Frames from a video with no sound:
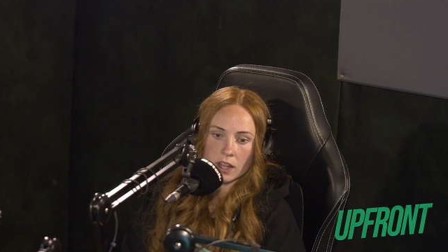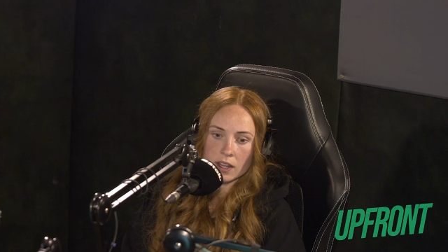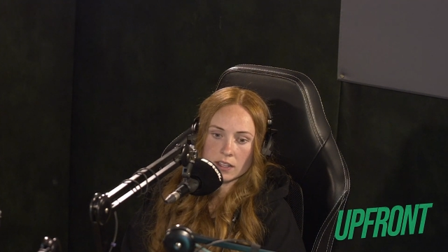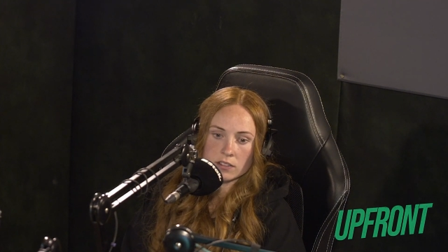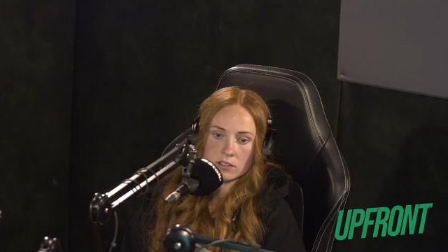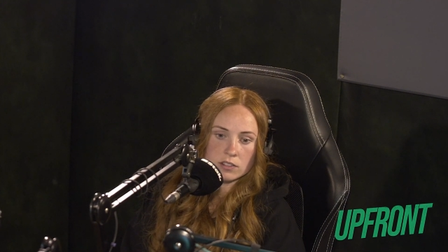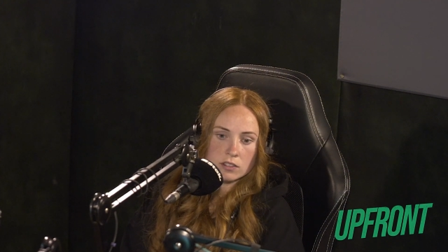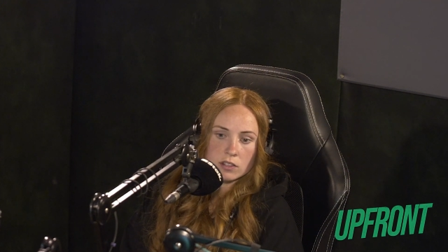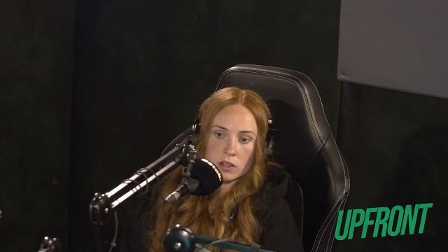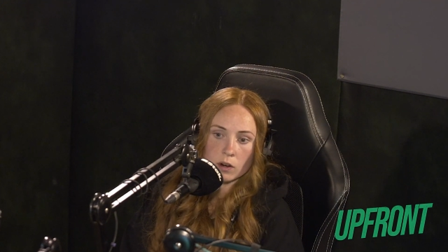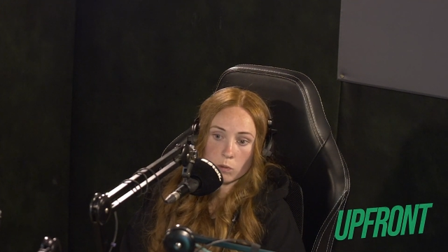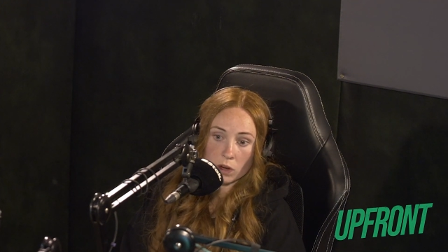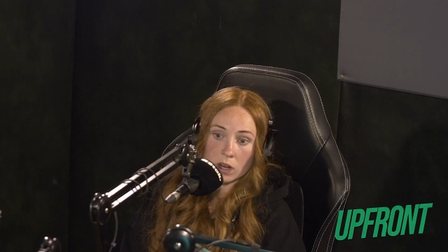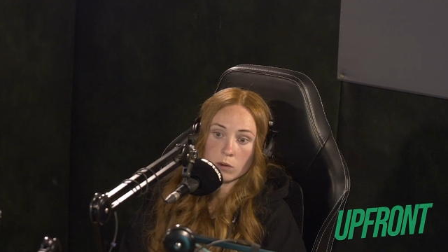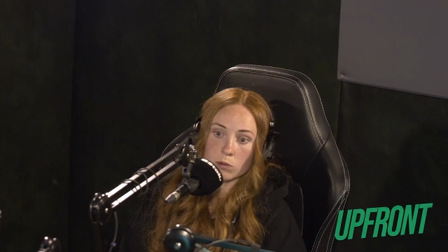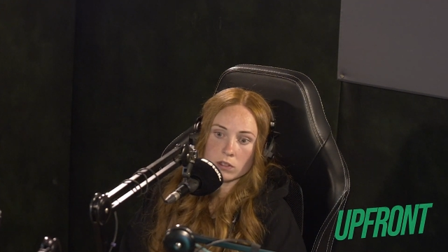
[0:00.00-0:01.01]
is just going to
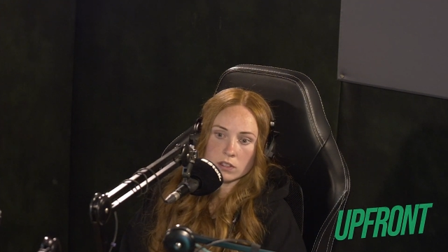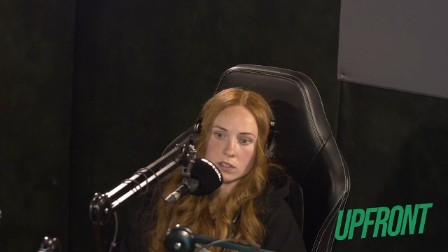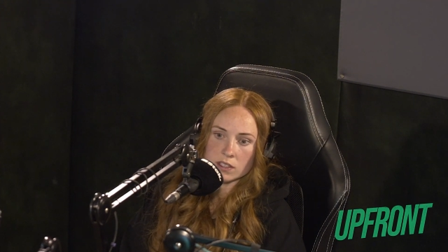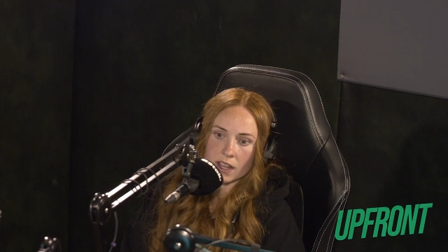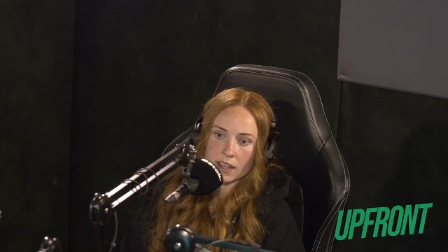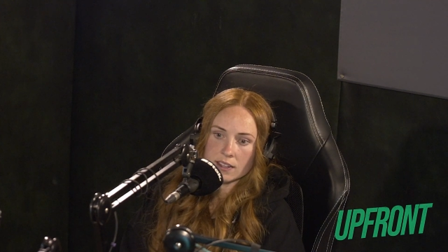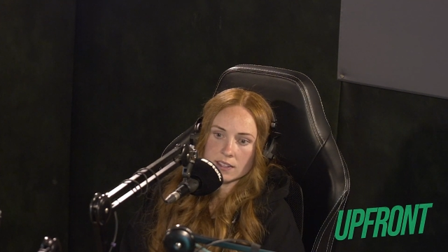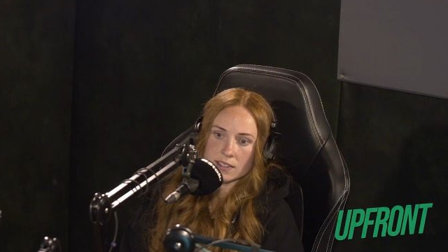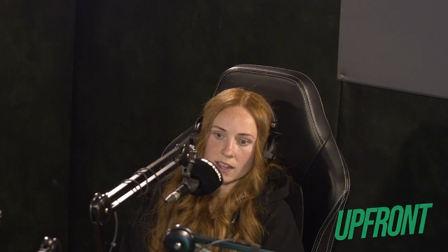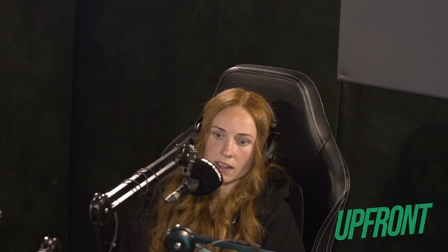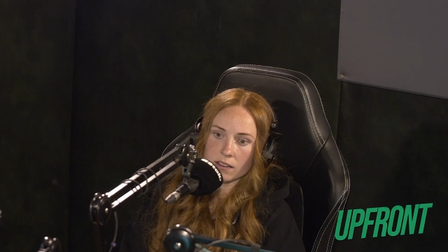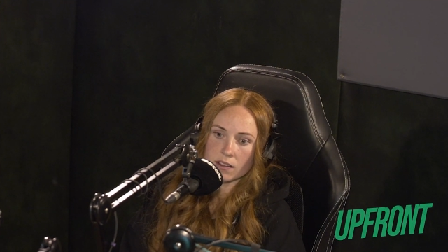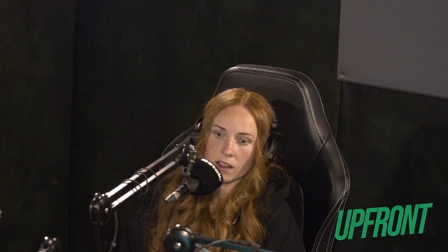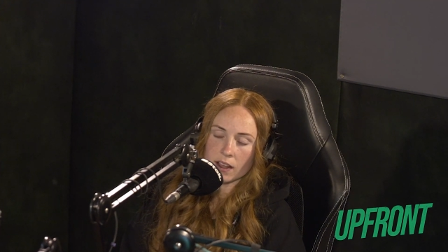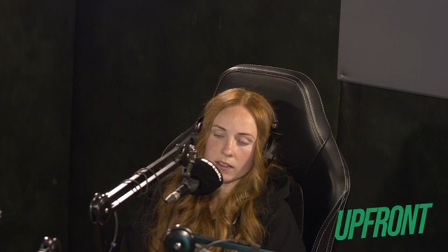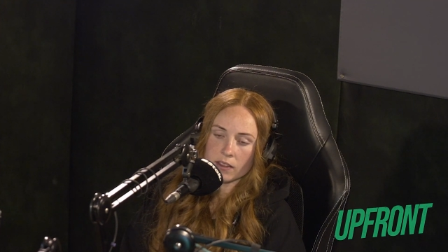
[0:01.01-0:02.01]
work wonders. Like you
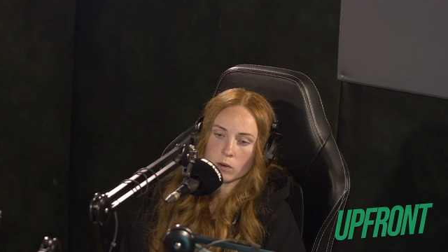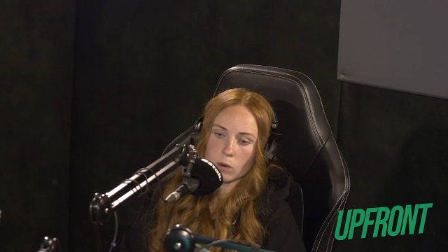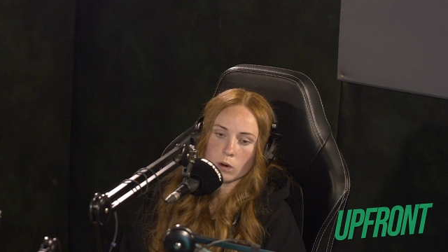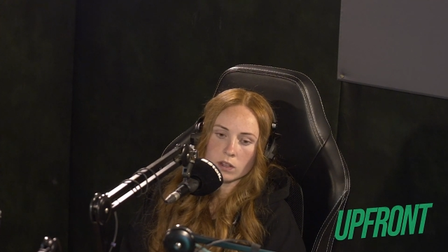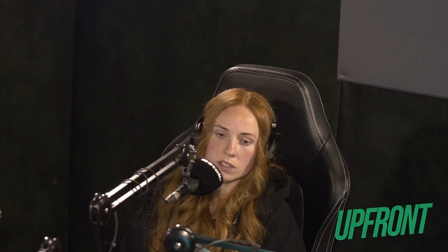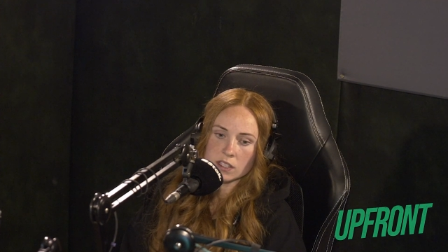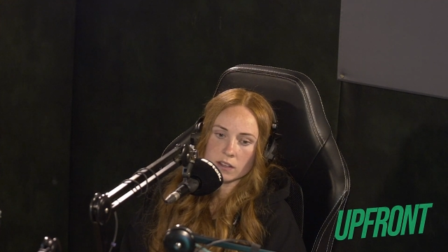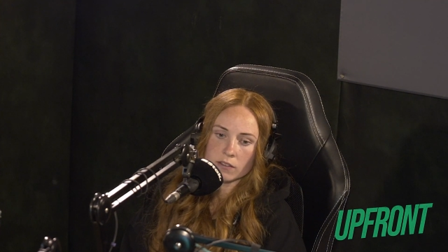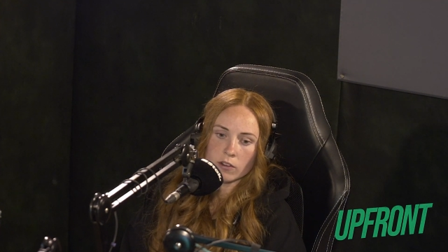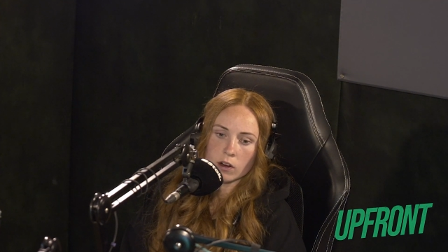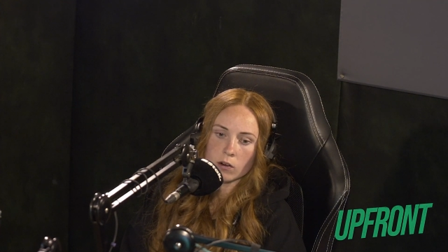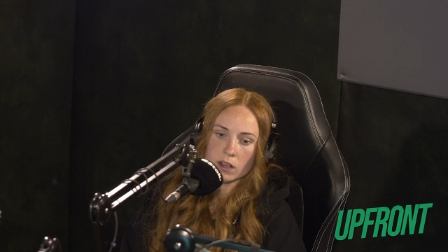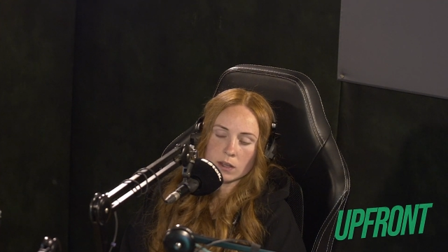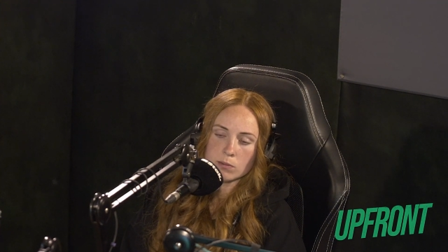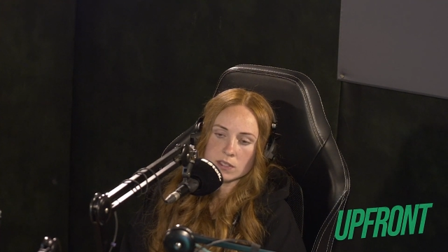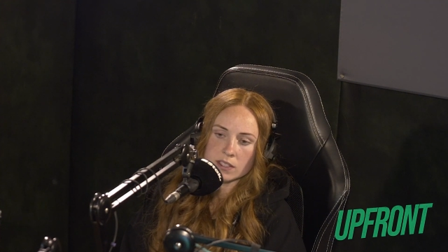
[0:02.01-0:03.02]
said, like the quality of
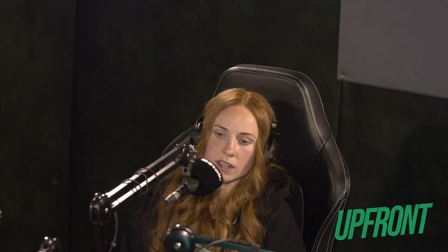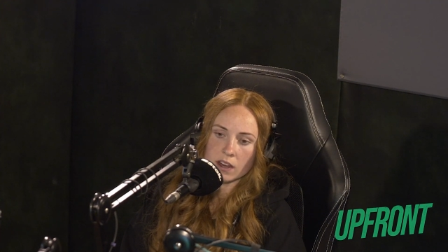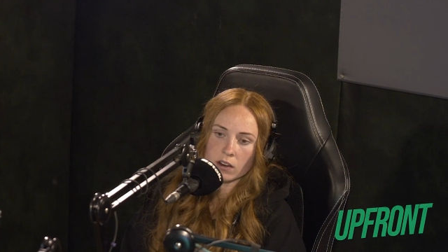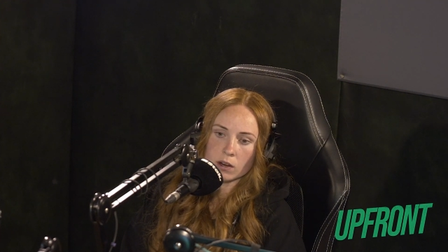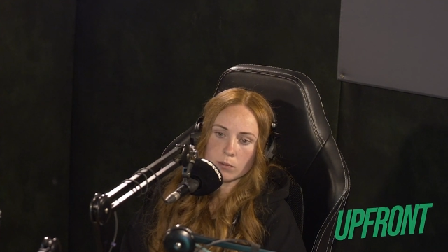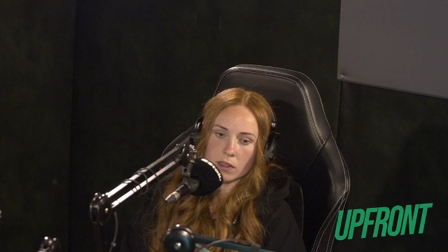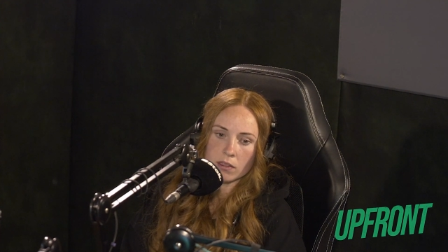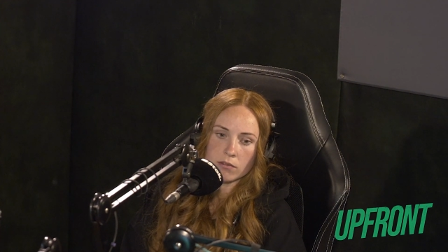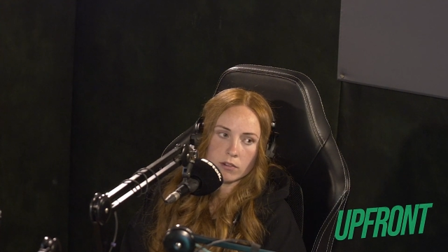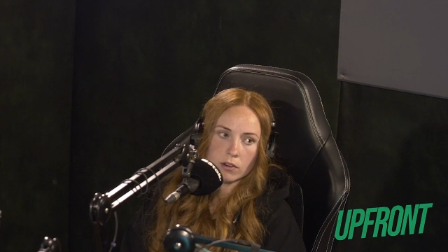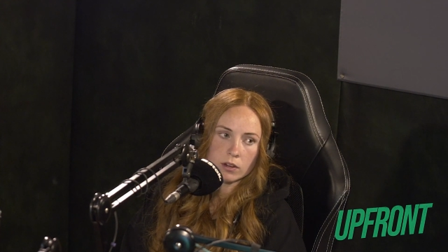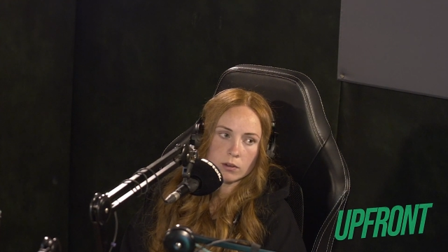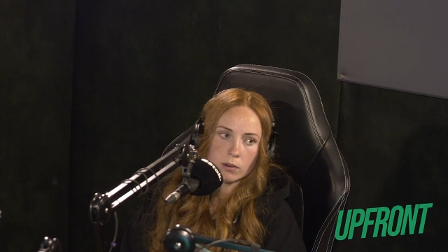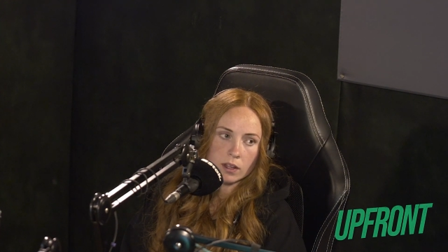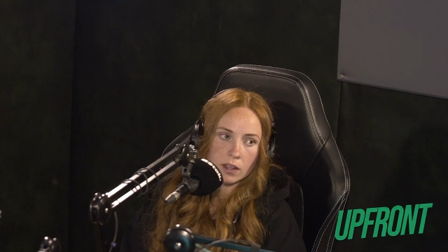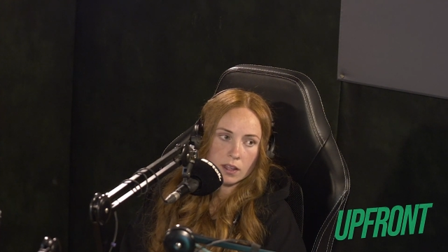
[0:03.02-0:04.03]
goalkeepers that are coming
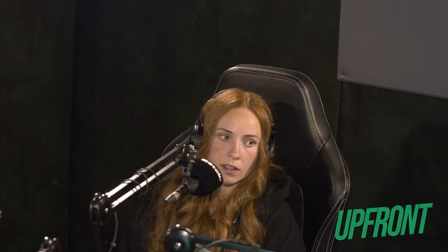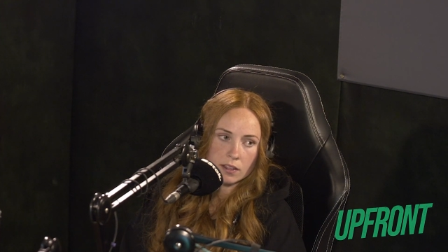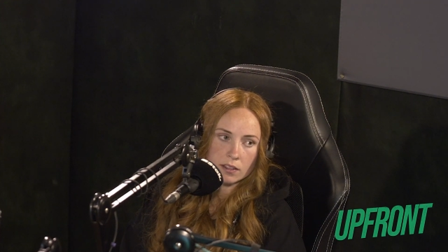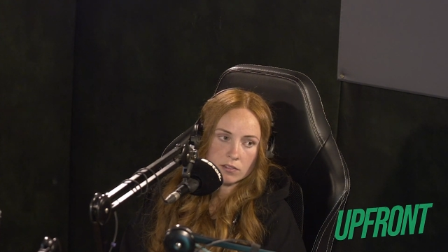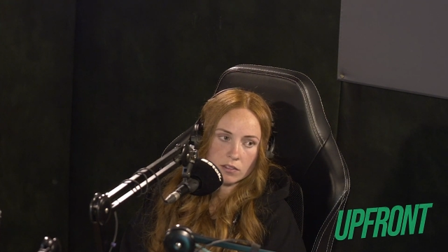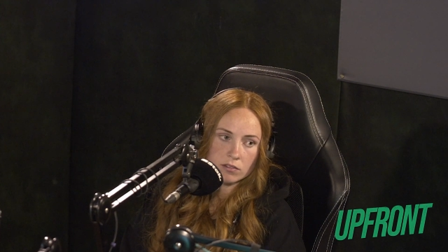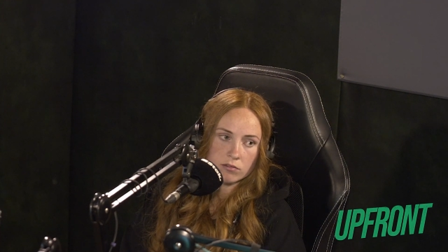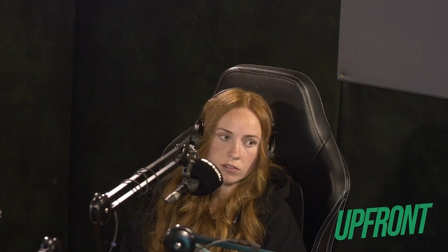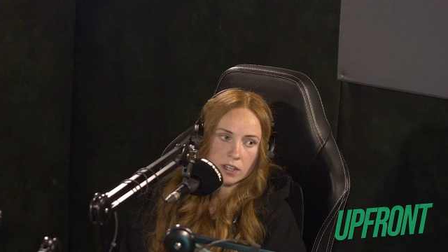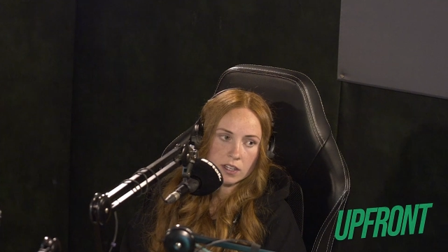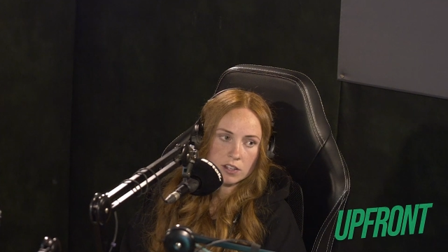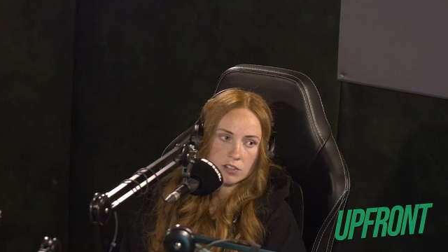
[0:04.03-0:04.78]
through is really